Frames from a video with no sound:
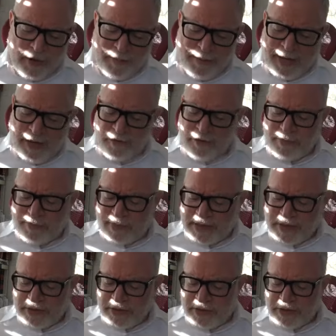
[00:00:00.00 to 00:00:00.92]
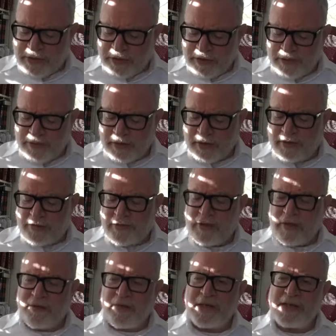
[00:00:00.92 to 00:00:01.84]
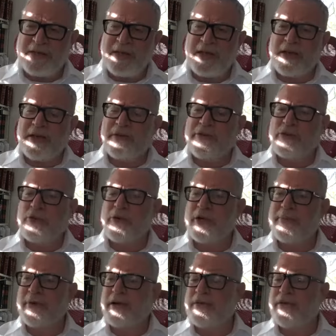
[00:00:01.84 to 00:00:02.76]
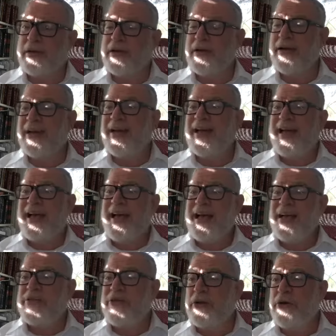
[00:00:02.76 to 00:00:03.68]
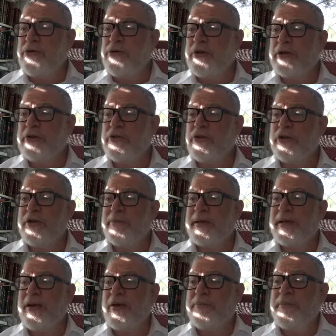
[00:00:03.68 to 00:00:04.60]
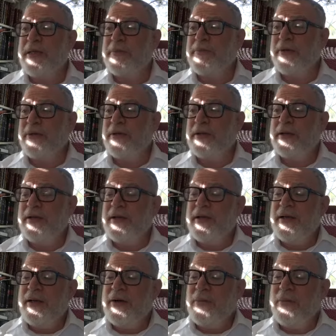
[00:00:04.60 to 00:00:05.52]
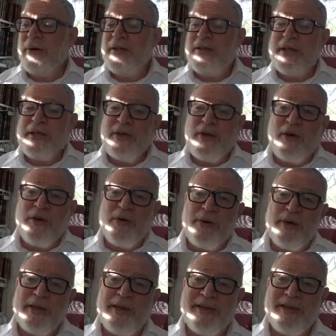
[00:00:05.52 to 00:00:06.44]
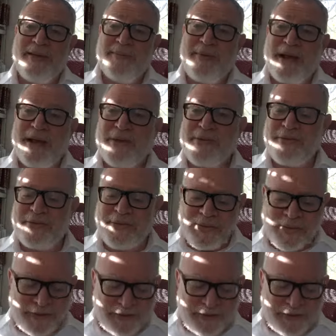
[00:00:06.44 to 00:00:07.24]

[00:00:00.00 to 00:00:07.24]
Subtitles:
of the powerful messages of Isaiah is talking about over here, as he goes on to talk about how people, what do they know in comparison to